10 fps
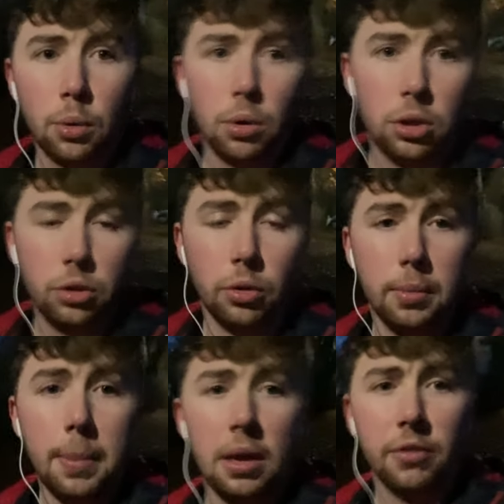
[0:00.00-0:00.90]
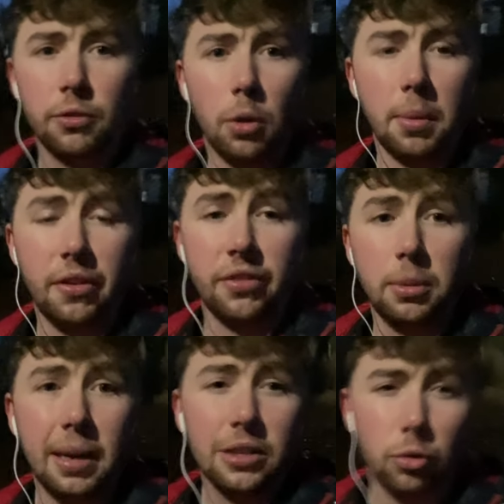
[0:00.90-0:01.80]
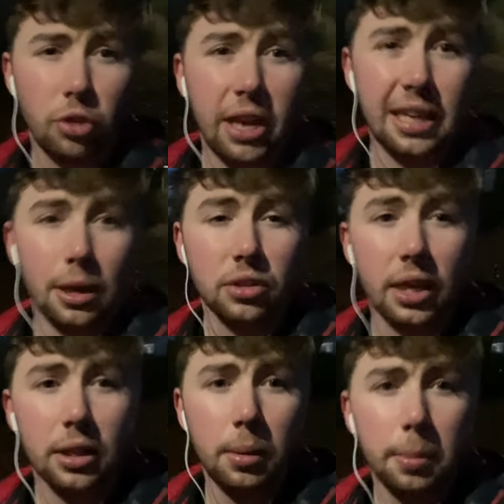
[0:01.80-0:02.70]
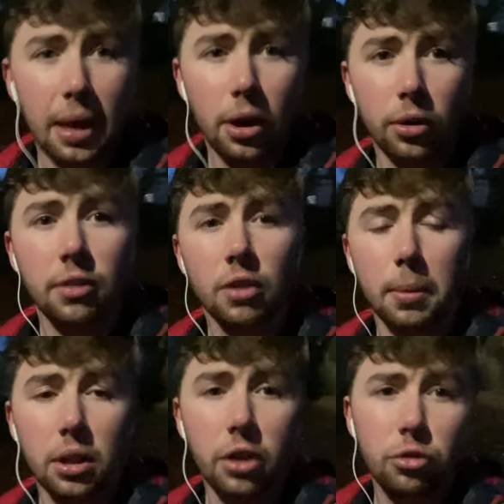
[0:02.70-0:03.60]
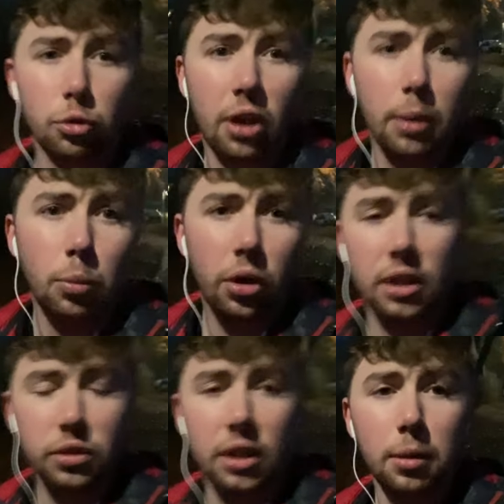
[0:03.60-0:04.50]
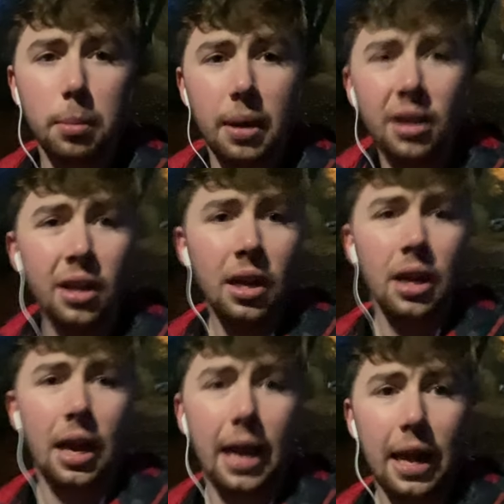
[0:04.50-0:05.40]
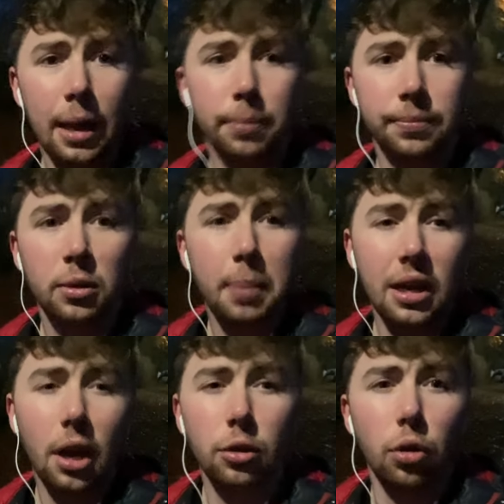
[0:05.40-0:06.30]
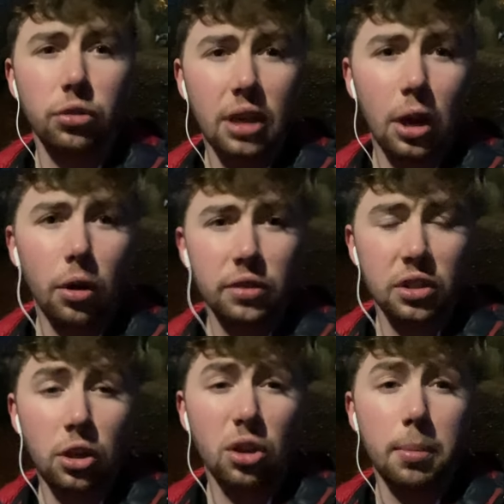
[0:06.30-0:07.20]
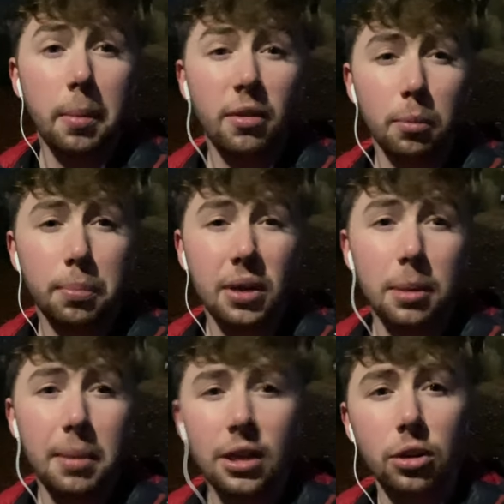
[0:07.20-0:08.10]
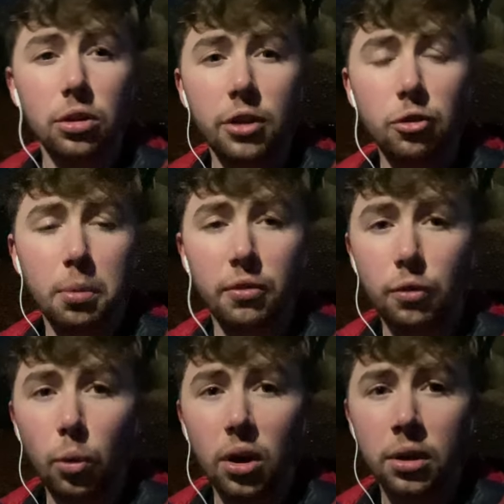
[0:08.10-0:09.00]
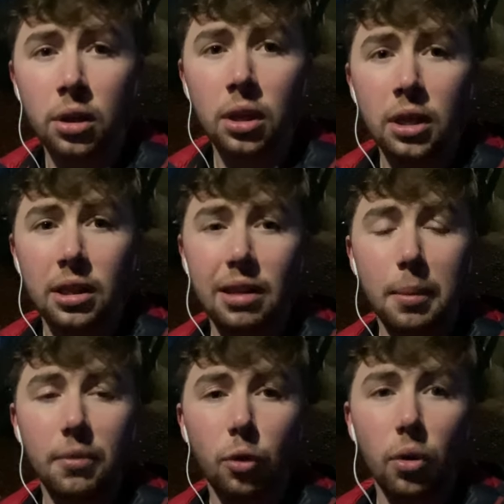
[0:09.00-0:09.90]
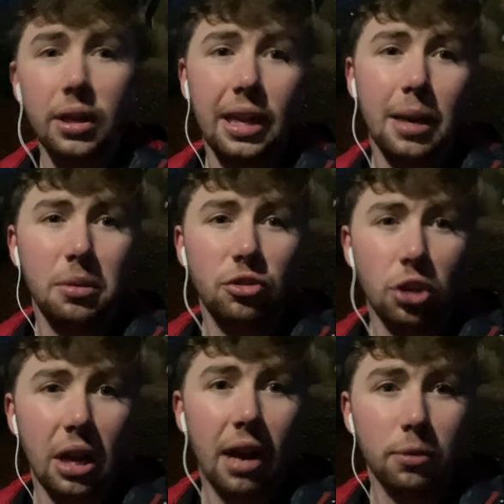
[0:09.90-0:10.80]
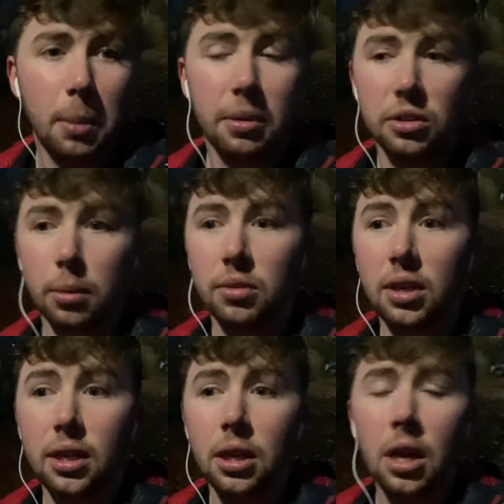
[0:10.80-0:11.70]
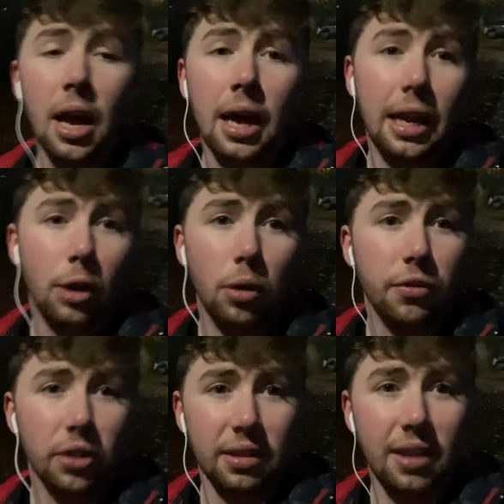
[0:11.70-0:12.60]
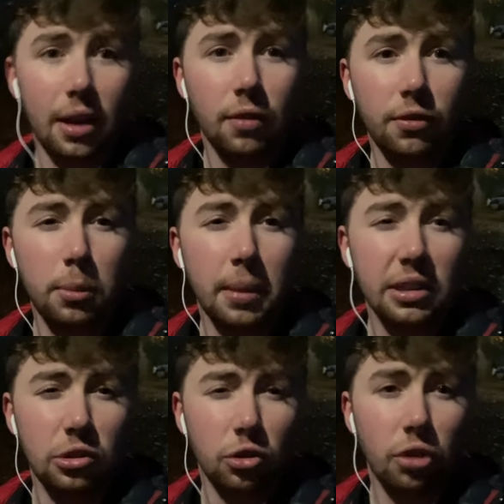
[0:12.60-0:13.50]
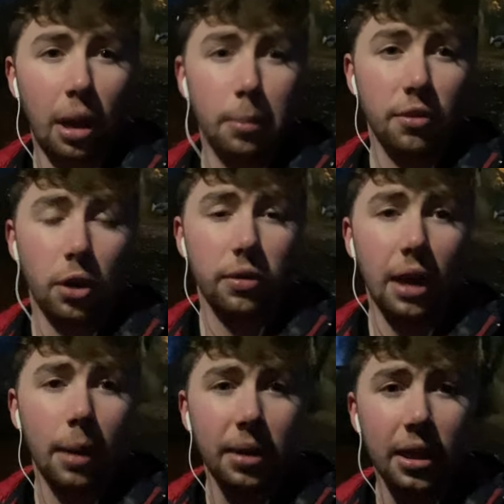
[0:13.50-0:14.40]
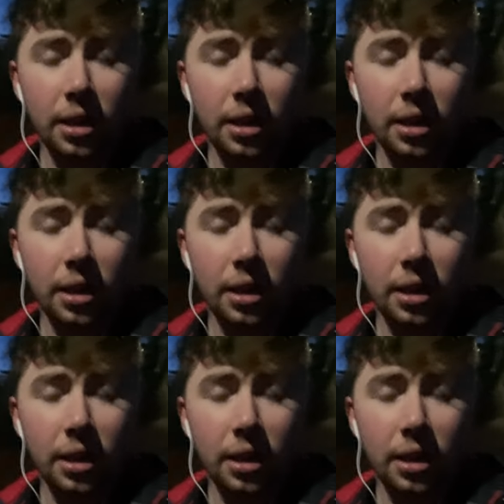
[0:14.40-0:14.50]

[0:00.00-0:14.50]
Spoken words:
you know, maybe if on my 15 minutes I'll try and get outside a wee bit, or even on my lunch I'll try and walk outside a wee bit. Depending on how long you get, obviously you can maybe even pre-make your lunch before, the day before, and then that means you can have maybe something to eat, then go out for like 10-15 minutes and just try and move around that way.